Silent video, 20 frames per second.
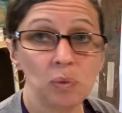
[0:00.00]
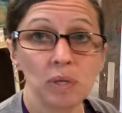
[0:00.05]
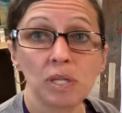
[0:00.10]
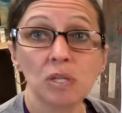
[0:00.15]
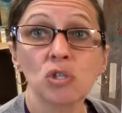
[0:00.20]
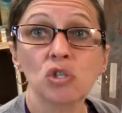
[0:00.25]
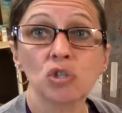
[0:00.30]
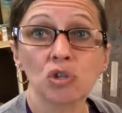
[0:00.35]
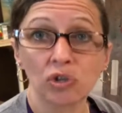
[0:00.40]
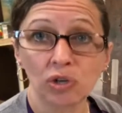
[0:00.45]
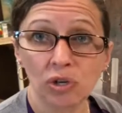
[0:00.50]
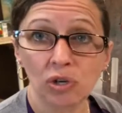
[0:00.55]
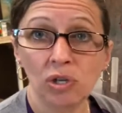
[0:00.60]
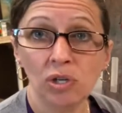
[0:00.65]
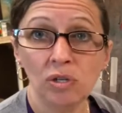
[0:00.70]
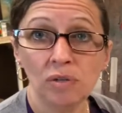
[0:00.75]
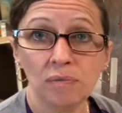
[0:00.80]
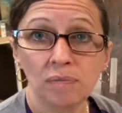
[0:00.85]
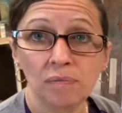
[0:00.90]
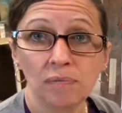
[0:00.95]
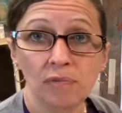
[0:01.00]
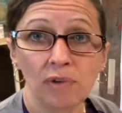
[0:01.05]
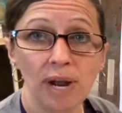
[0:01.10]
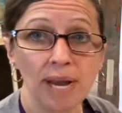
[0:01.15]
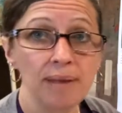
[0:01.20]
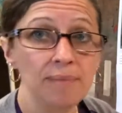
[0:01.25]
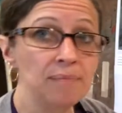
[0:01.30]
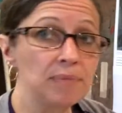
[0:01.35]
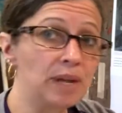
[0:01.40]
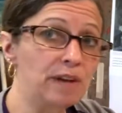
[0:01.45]
a circle,
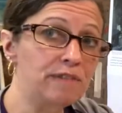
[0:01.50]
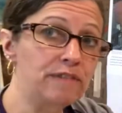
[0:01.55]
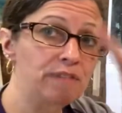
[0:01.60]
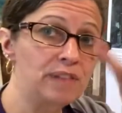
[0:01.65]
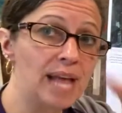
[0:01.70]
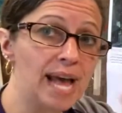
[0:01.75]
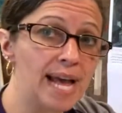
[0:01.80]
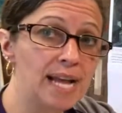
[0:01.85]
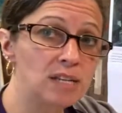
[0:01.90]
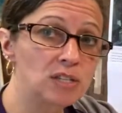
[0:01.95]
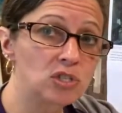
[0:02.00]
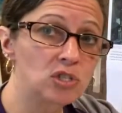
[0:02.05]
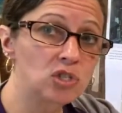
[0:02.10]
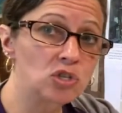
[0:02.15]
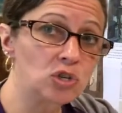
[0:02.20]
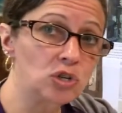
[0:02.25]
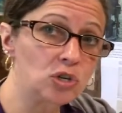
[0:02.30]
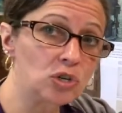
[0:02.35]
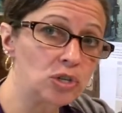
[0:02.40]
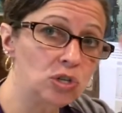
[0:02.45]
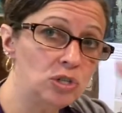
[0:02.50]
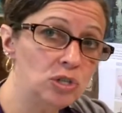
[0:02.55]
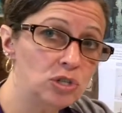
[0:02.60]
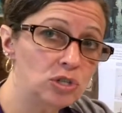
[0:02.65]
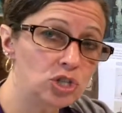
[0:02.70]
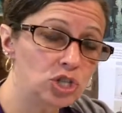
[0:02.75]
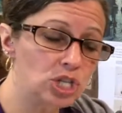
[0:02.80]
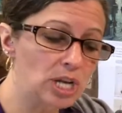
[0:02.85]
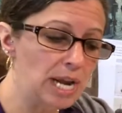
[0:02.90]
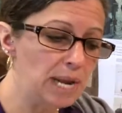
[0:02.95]
right? A flat circle
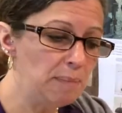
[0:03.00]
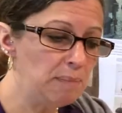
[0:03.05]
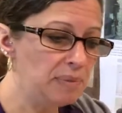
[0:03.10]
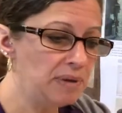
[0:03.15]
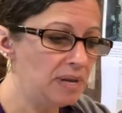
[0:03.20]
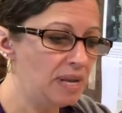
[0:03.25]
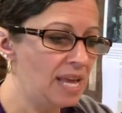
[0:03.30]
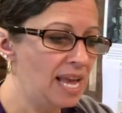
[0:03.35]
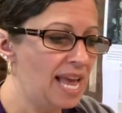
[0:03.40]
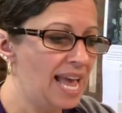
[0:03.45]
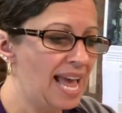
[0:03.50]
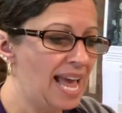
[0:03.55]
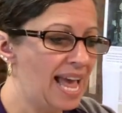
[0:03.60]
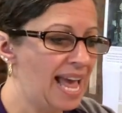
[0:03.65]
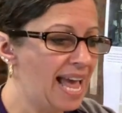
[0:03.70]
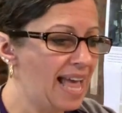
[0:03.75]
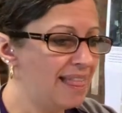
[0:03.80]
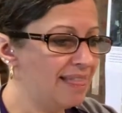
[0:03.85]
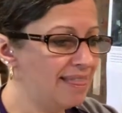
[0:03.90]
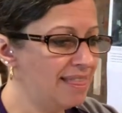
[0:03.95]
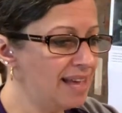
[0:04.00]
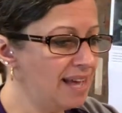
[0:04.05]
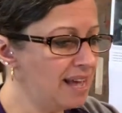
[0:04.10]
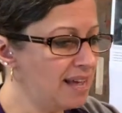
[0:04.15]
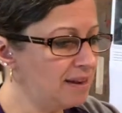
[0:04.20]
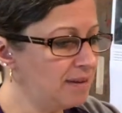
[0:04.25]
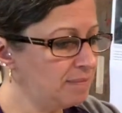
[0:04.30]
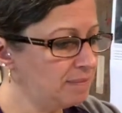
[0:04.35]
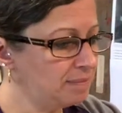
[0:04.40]
shape. And then